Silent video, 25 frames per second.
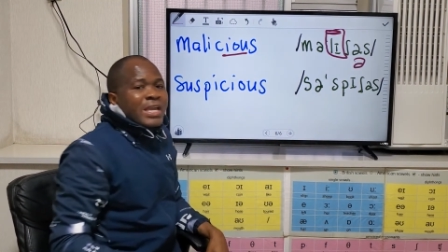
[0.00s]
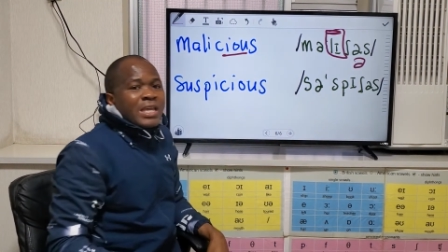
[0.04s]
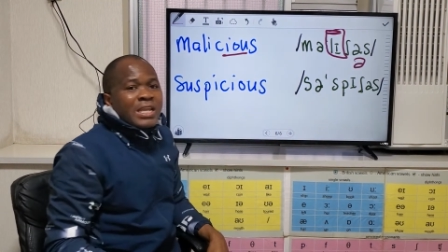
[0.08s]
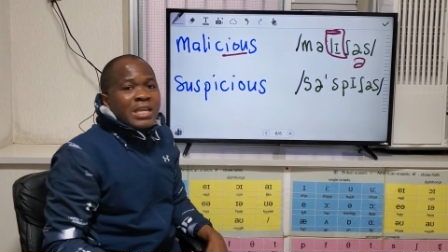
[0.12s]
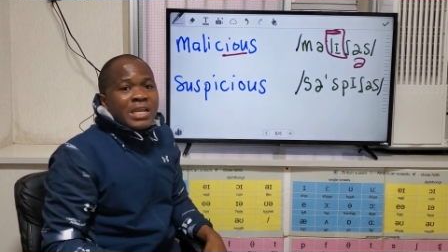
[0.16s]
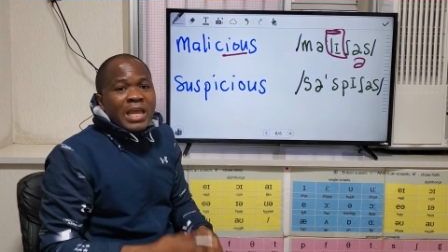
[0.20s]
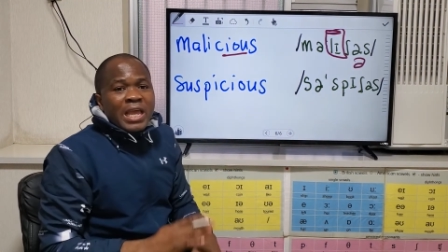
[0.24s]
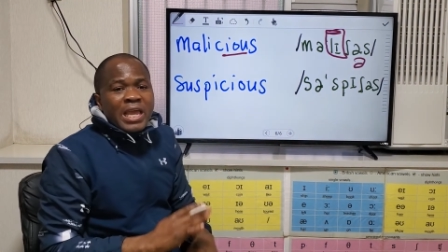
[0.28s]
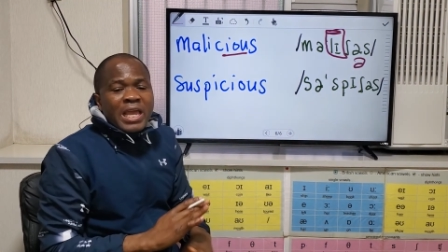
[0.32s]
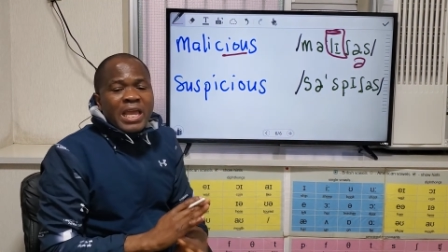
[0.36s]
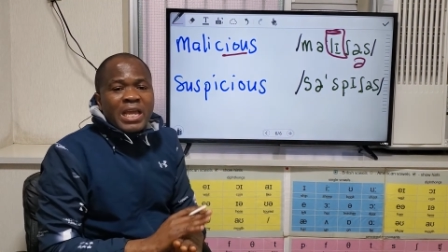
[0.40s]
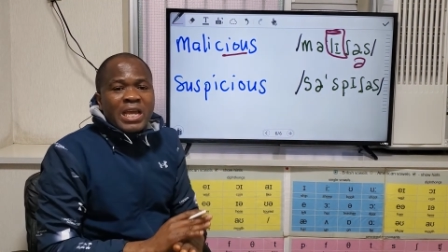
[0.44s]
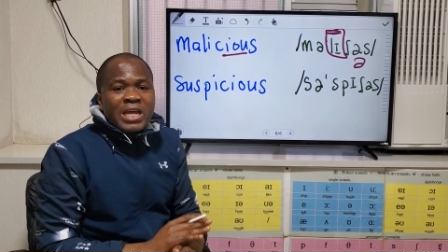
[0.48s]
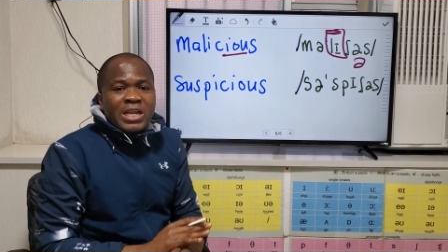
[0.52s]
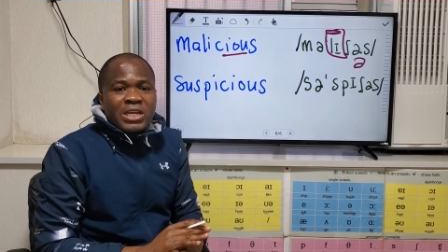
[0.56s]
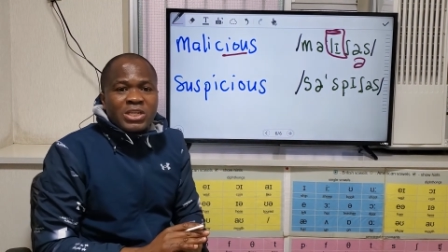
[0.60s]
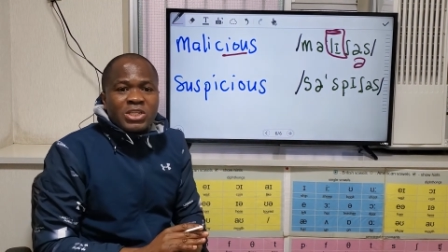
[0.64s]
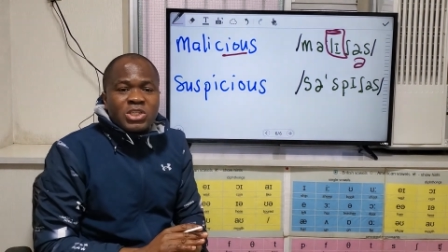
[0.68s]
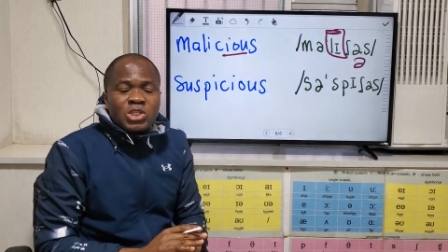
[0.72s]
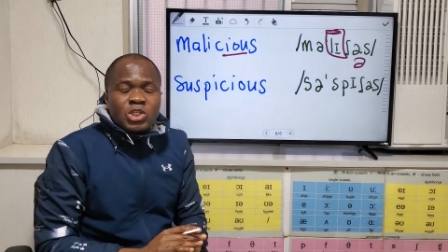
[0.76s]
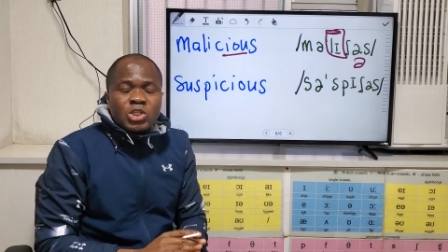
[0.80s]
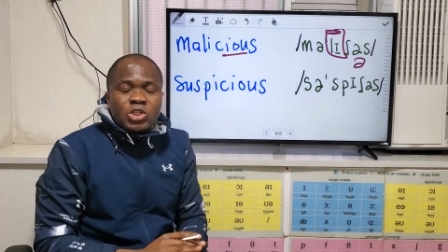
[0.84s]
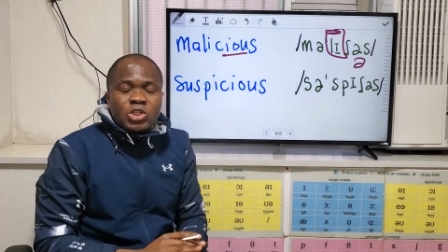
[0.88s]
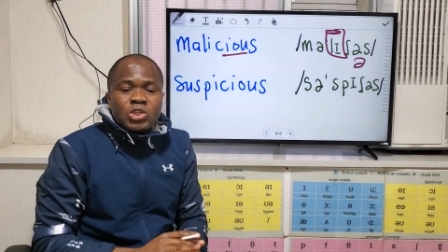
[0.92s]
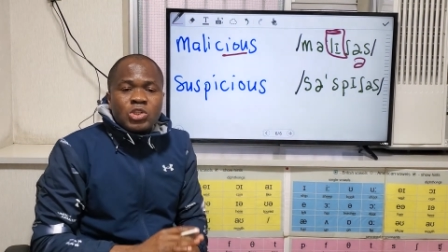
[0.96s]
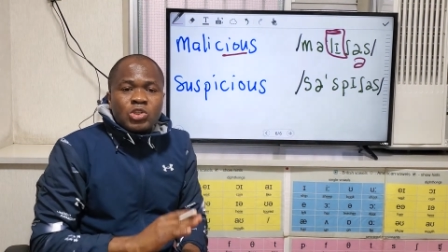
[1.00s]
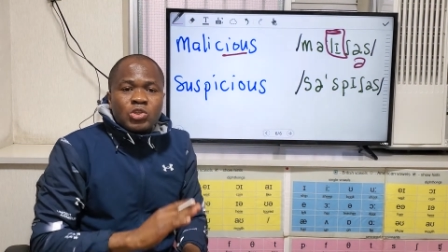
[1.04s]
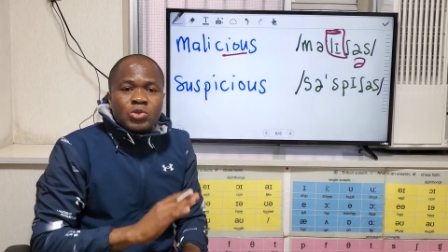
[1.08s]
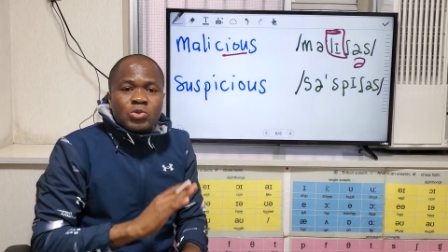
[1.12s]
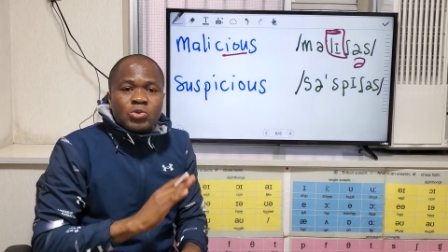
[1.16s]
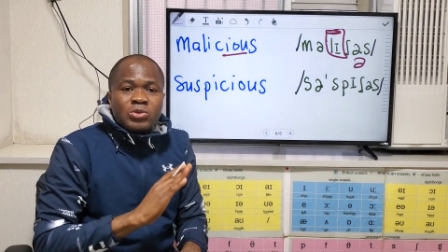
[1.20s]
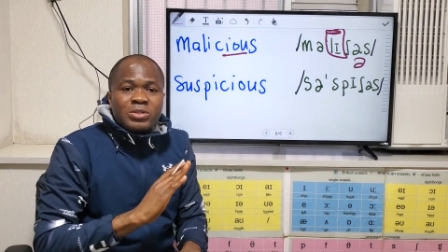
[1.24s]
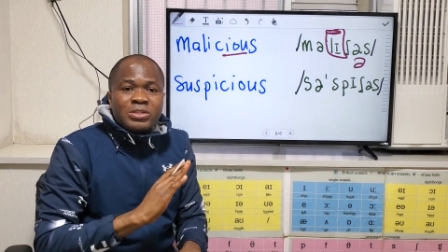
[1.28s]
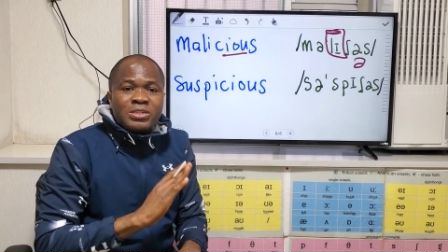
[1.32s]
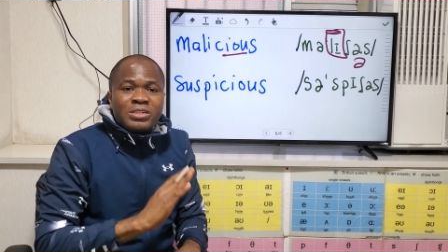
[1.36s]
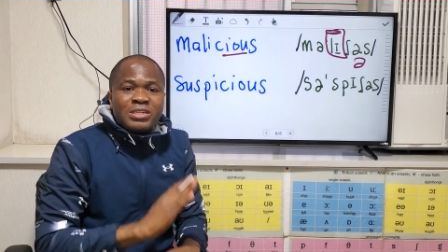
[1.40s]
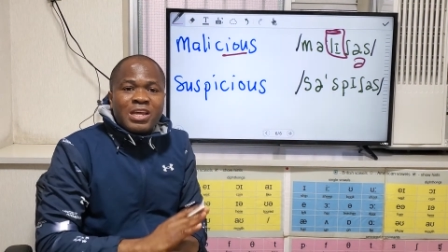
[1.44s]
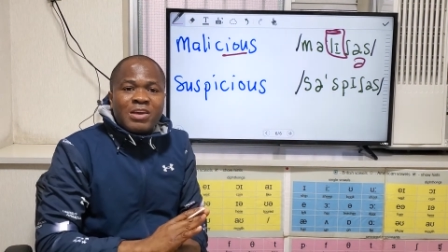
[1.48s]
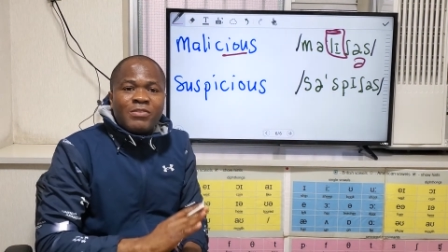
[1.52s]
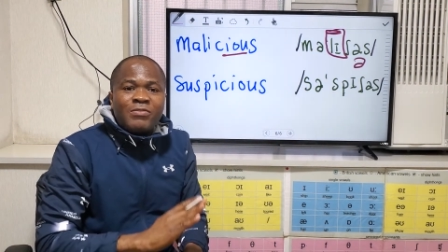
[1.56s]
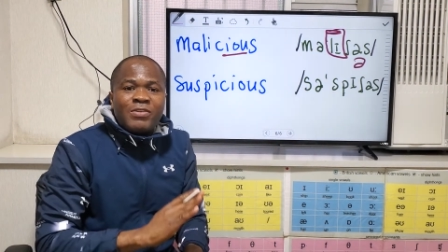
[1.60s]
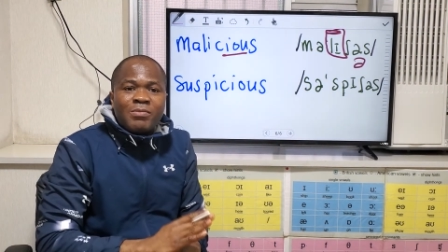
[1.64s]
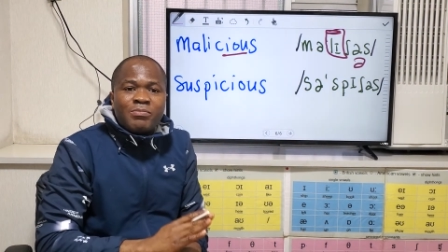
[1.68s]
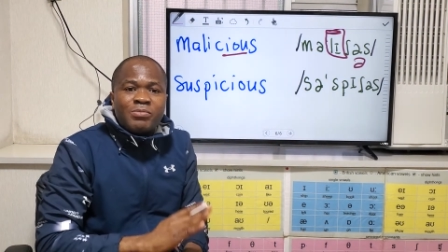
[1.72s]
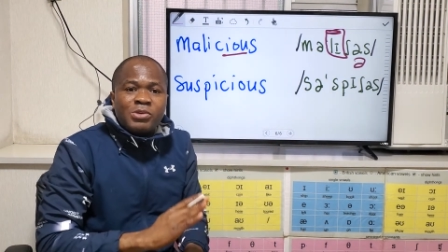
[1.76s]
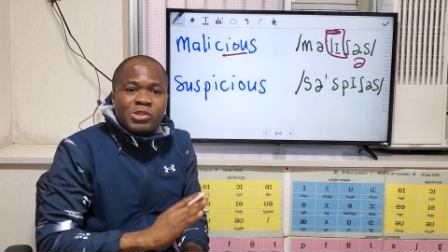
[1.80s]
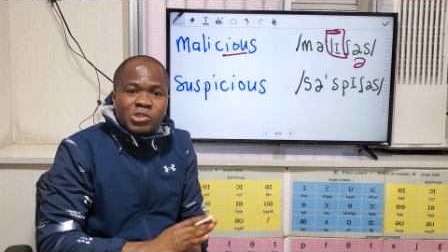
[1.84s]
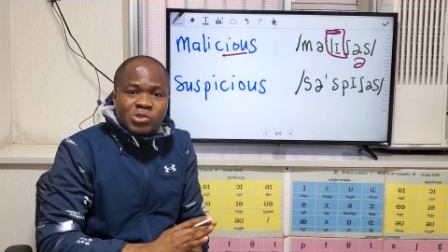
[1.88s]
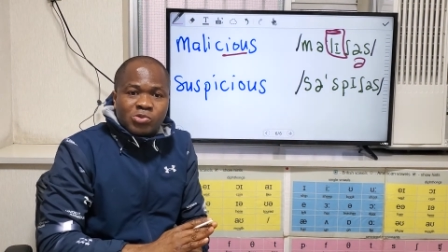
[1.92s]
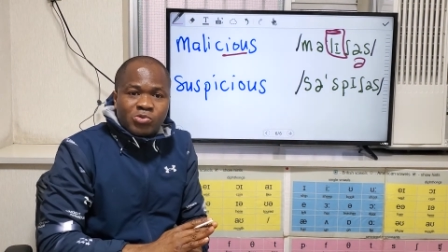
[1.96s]
in English should never
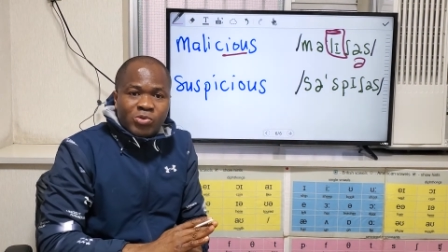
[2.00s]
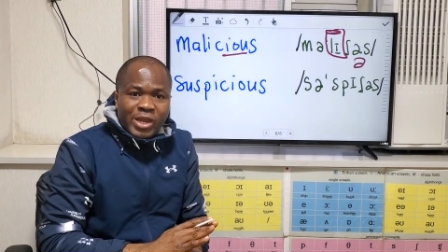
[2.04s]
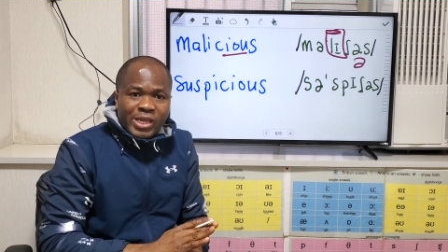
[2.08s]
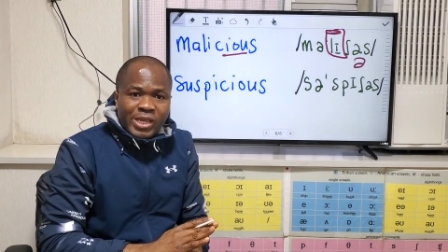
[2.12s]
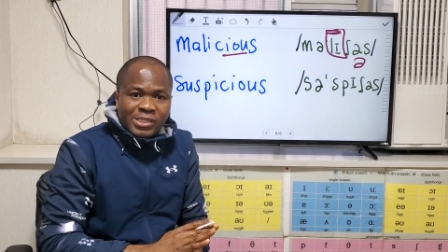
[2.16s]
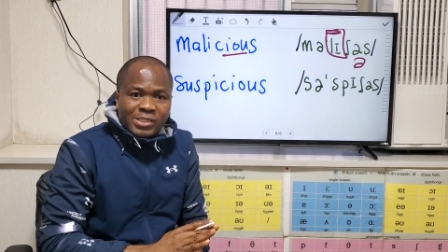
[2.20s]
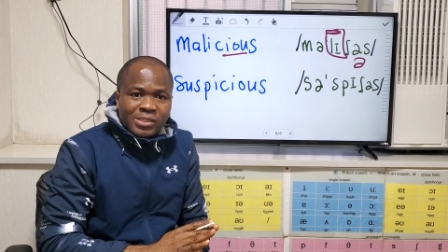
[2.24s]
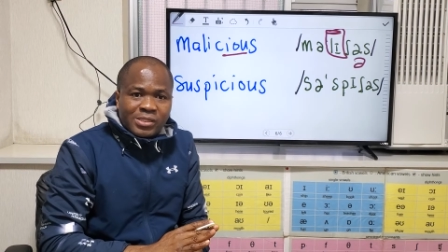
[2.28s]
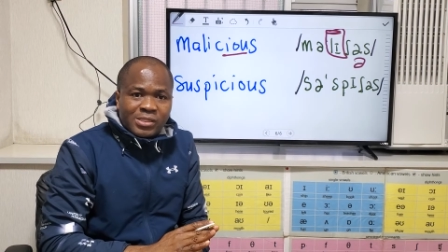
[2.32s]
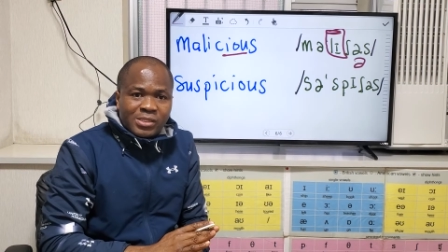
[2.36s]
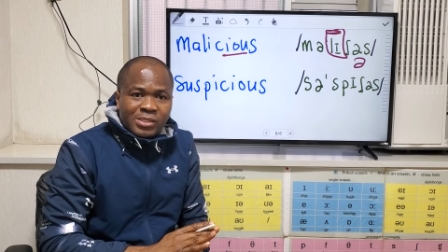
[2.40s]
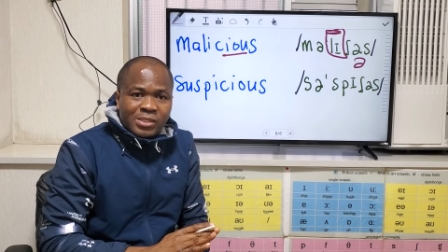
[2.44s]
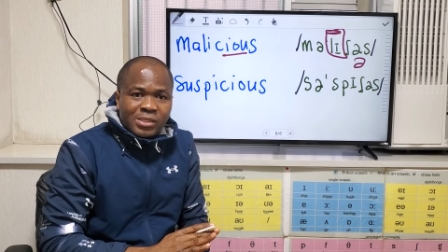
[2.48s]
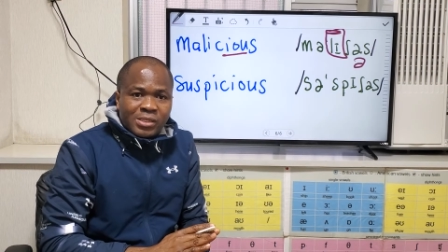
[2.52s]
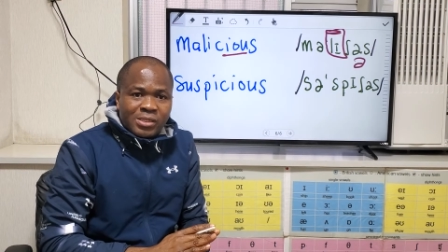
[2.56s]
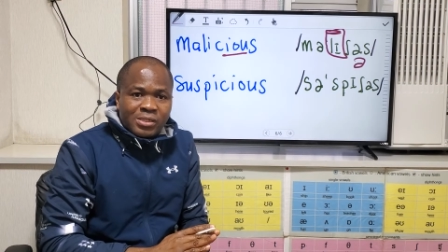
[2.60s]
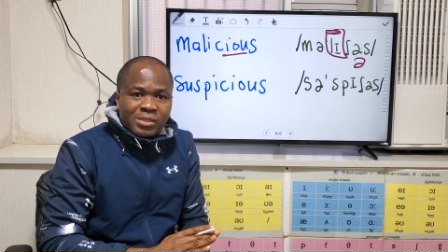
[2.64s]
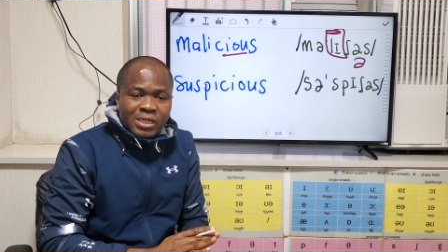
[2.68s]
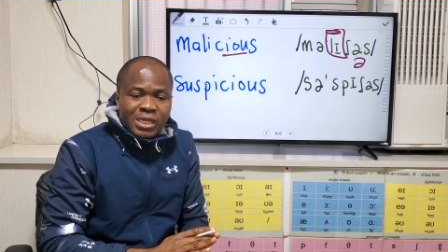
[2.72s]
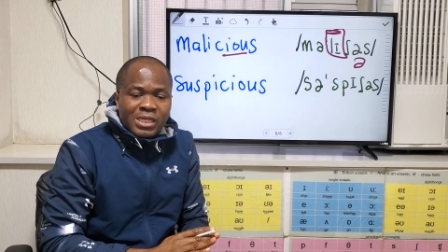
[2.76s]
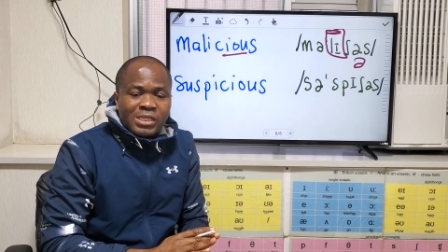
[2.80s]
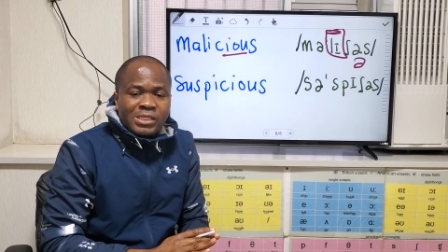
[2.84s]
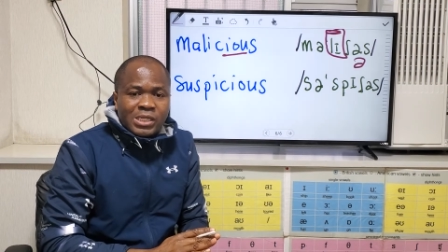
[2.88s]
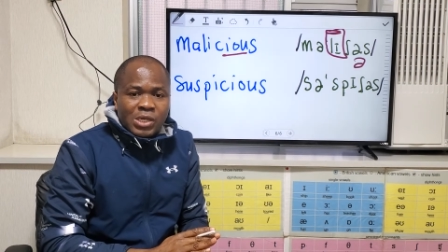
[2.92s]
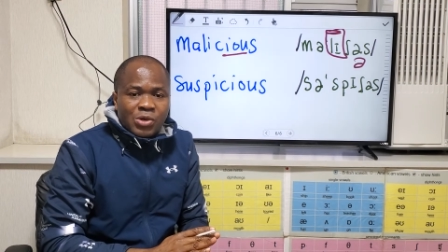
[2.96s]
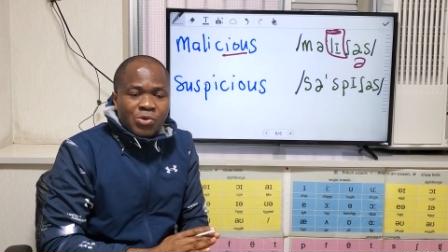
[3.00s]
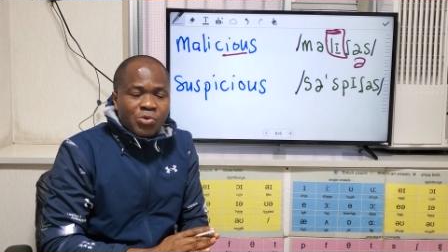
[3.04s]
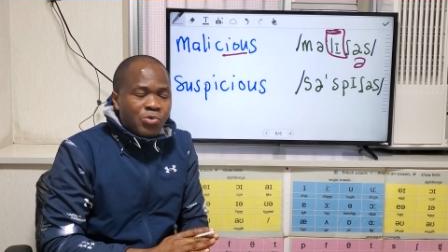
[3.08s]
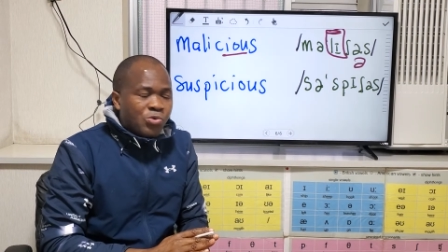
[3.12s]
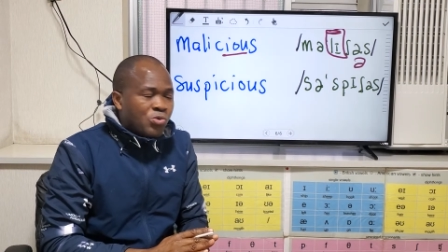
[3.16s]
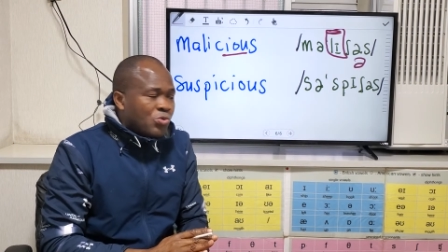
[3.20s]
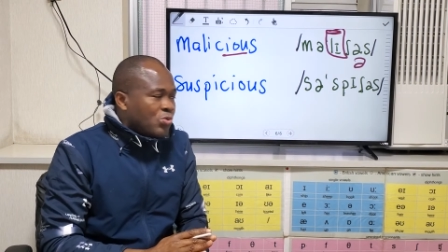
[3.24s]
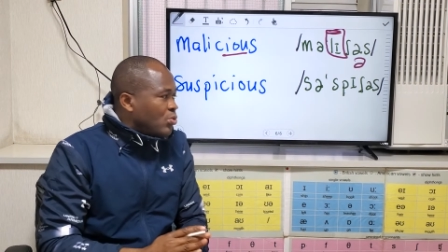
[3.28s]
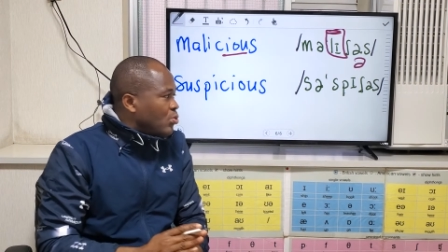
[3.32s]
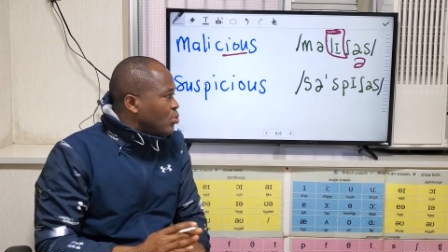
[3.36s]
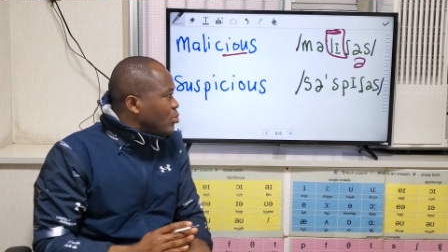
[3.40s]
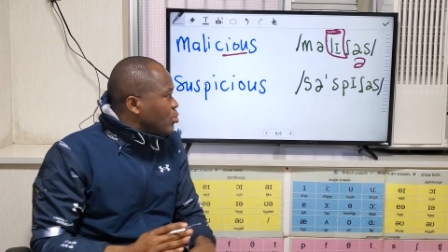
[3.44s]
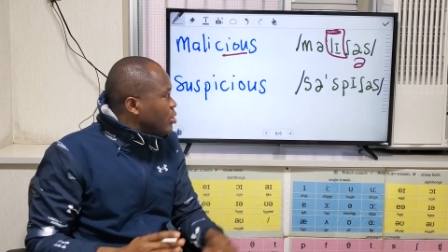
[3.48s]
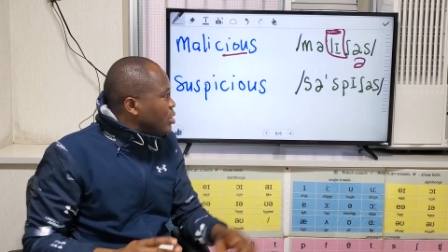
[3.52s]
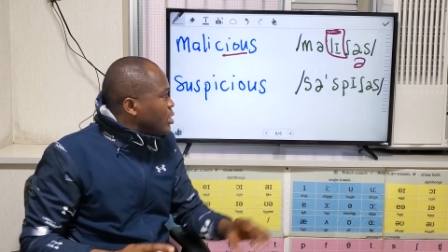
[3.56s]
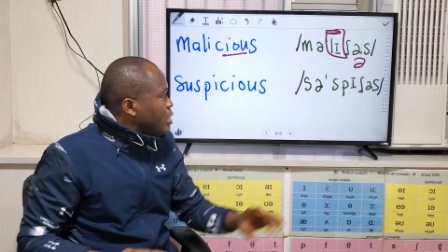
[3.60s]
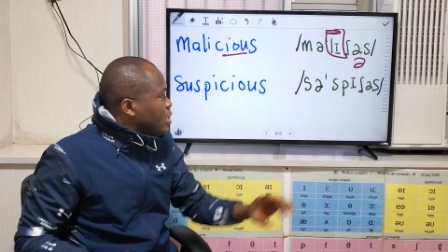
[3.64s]
be stressed. That is the rule.